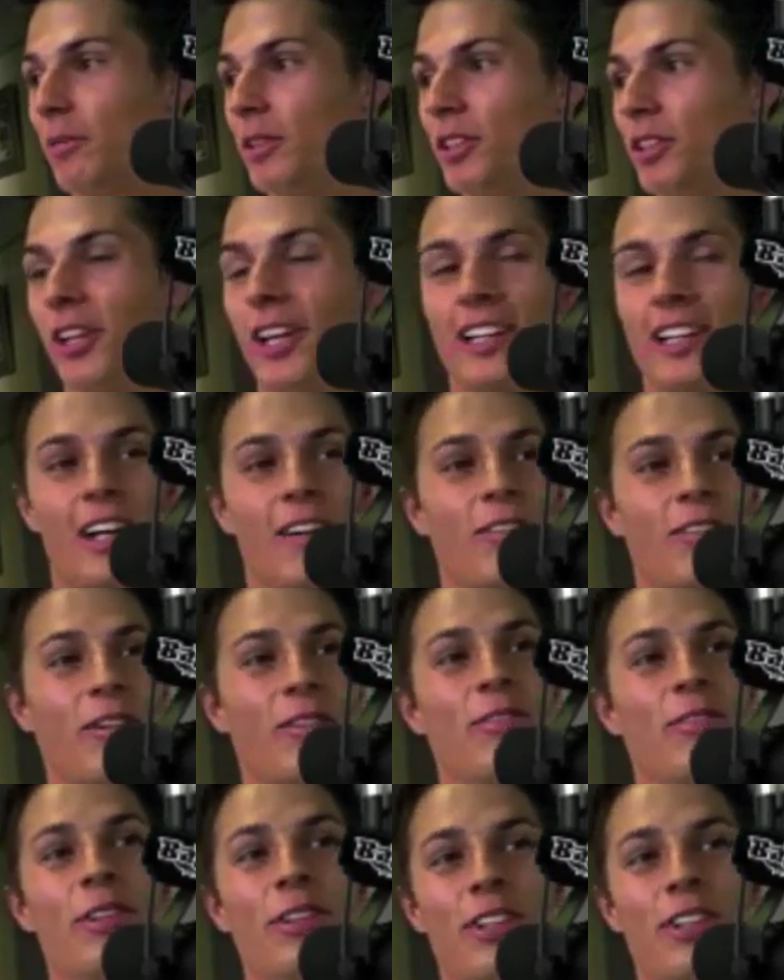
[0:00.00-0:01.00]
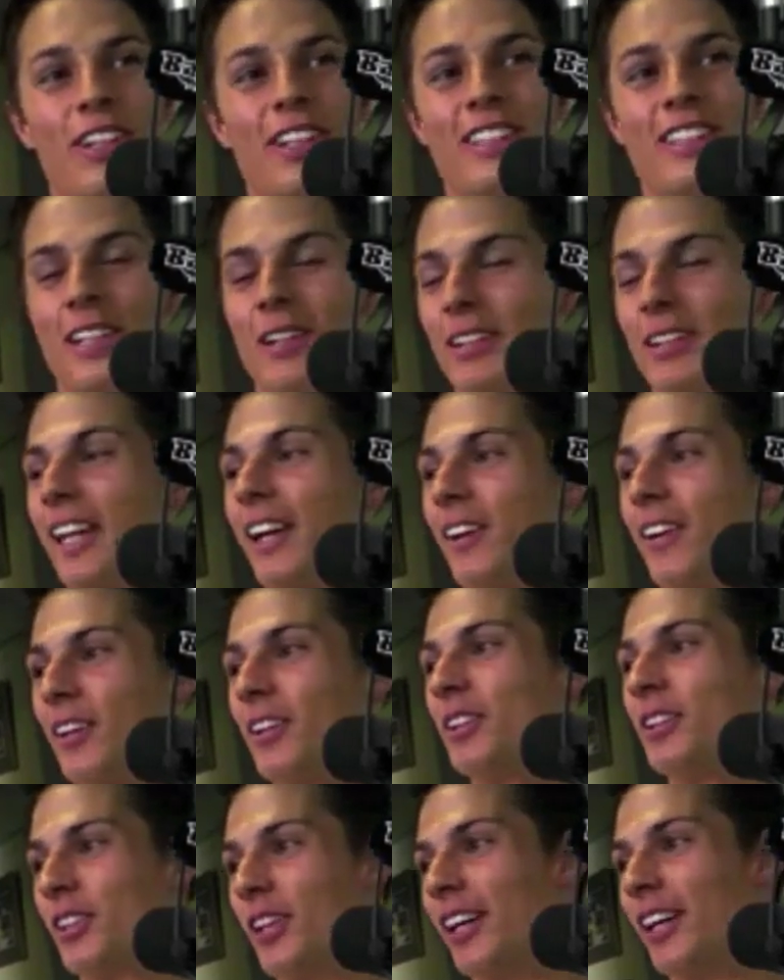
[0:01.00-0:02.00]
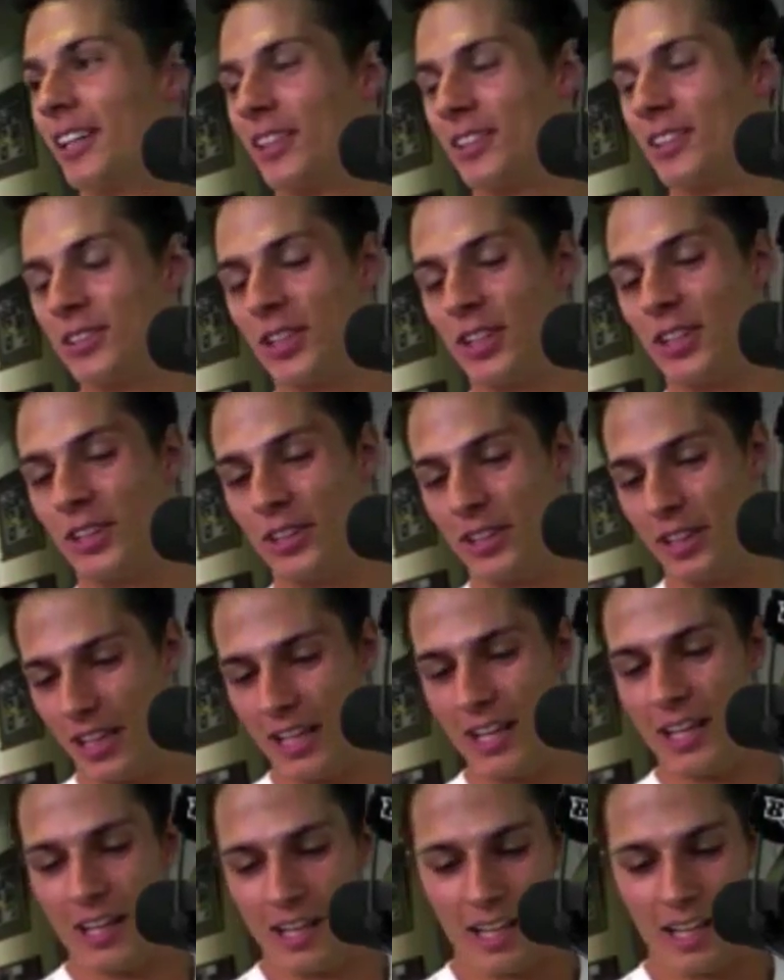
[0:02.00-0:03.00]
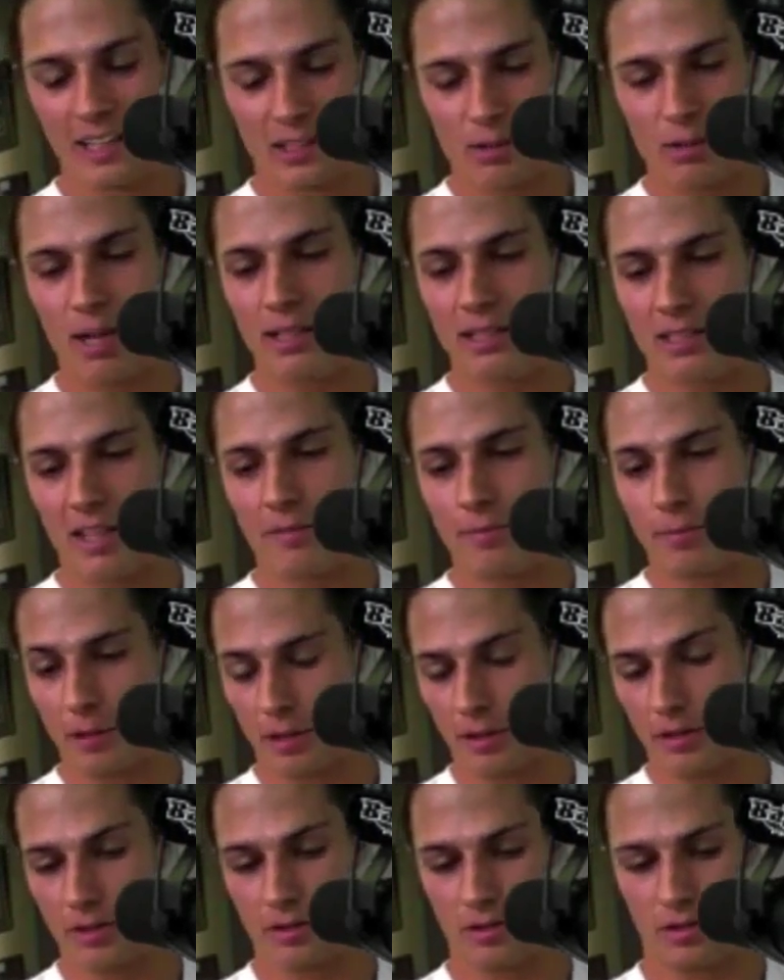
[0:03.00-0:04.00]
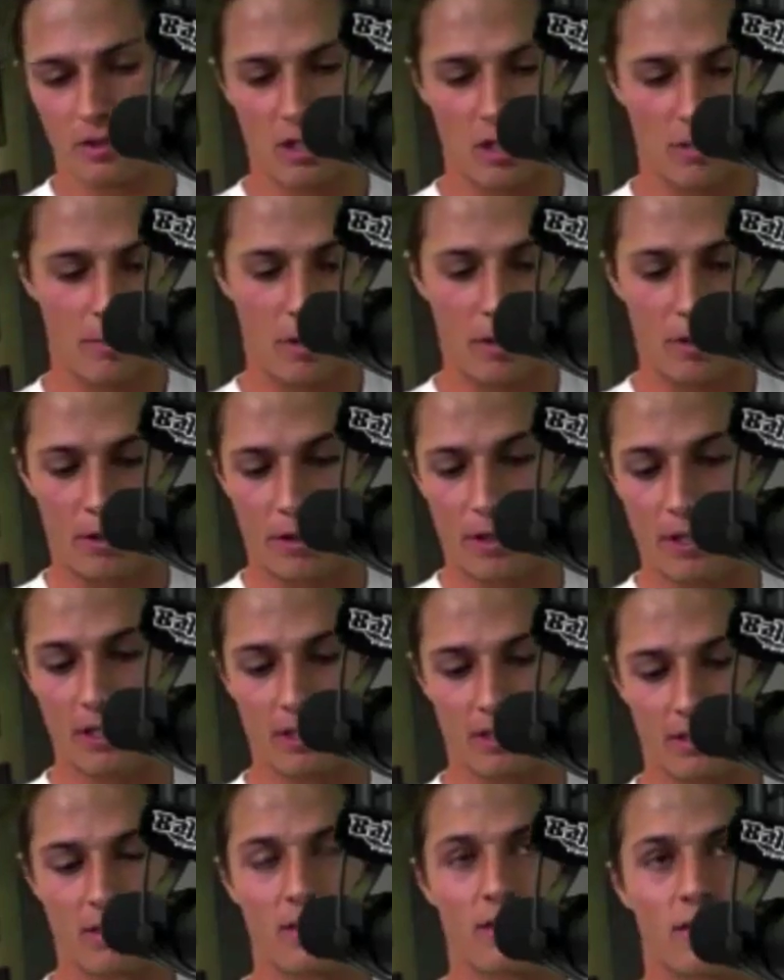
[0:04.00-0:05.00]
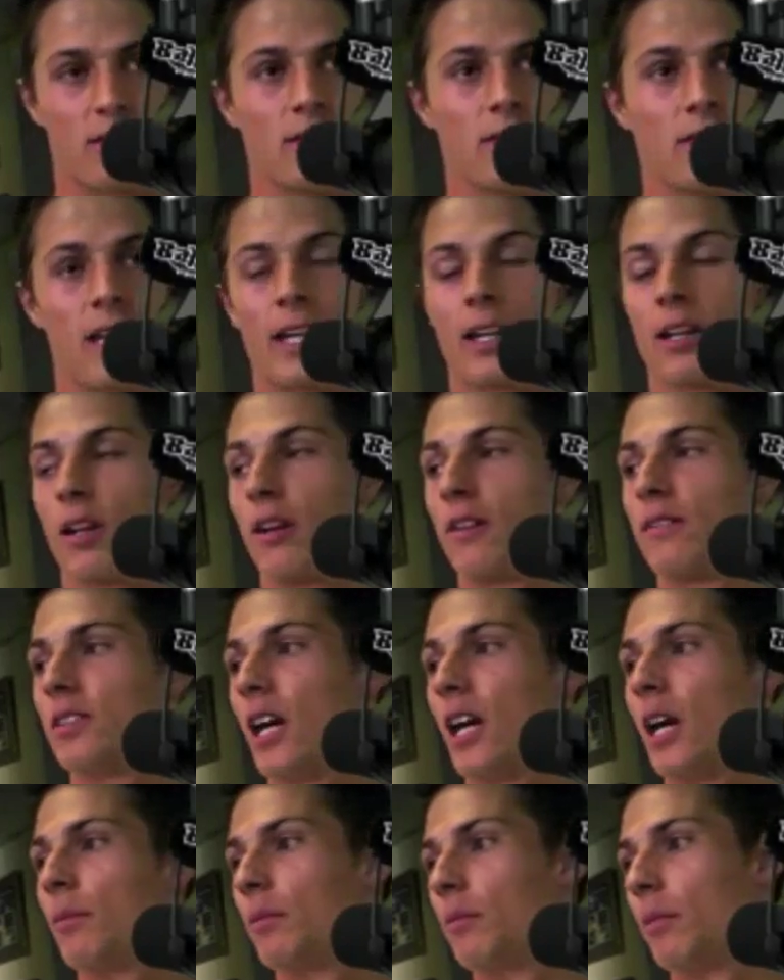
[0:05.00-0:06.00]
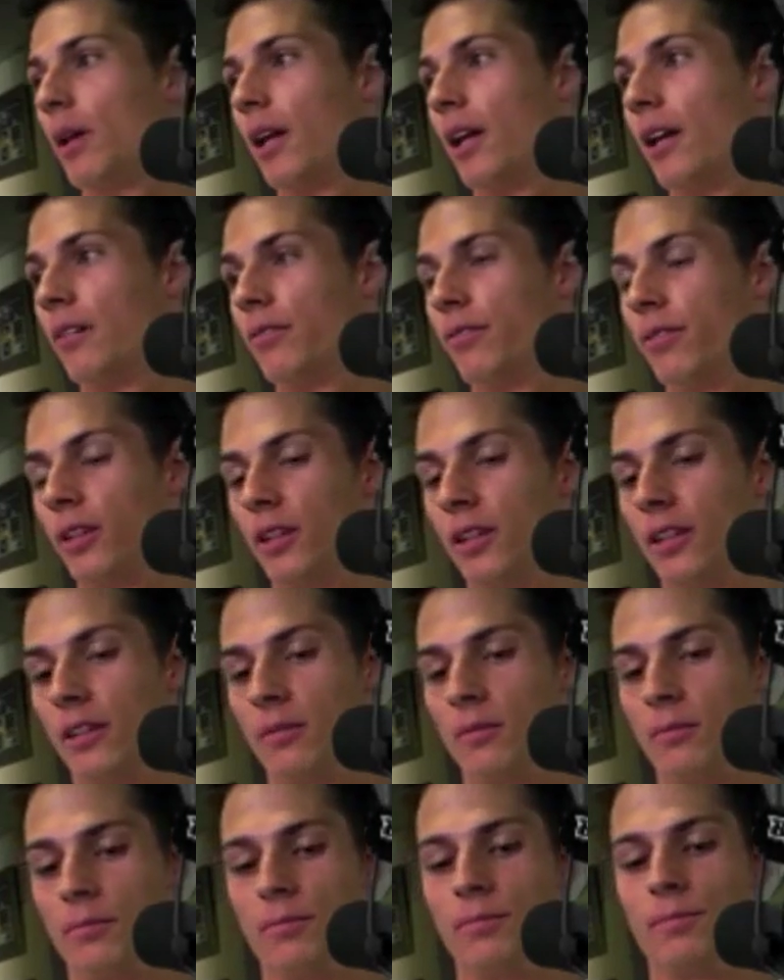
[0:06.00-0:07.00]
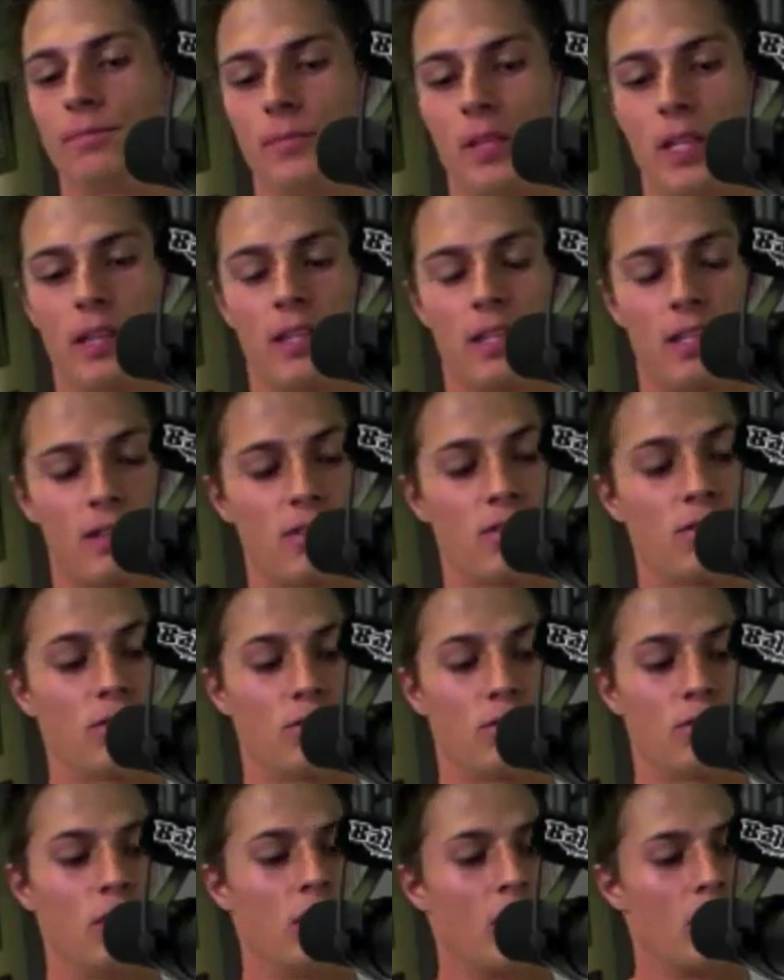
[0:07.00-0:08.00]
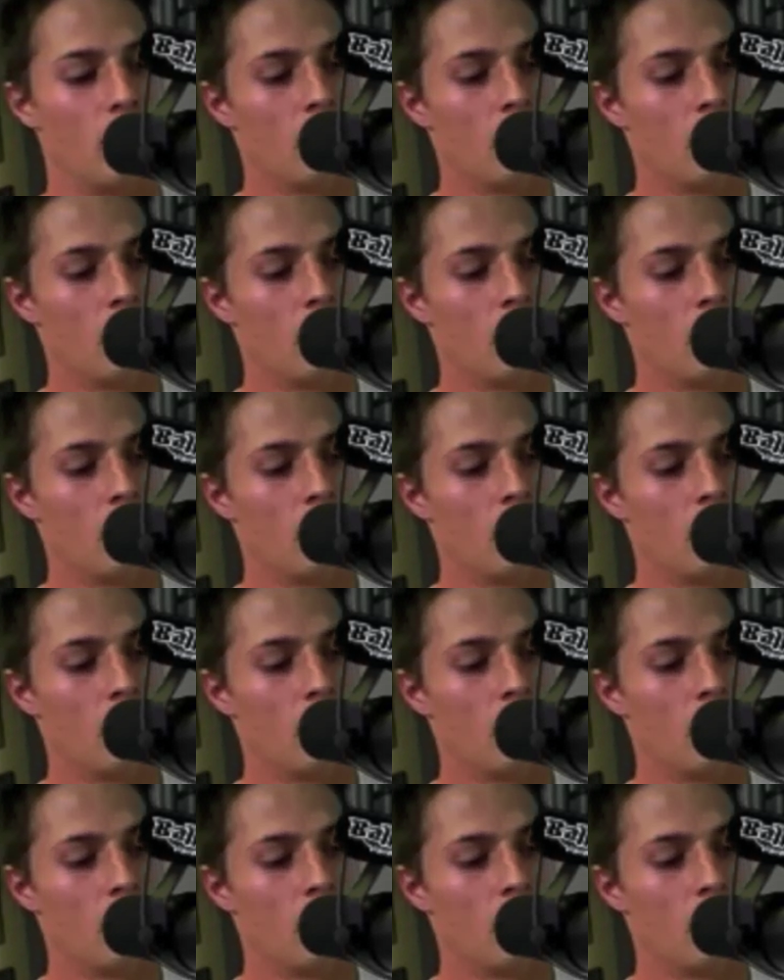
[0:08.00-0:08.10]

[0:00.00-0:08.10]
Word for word: I've been trying now for a few years, and I'll carry on trying. So it's quite tough because you know both things take a lot of time in my life, and um, I think to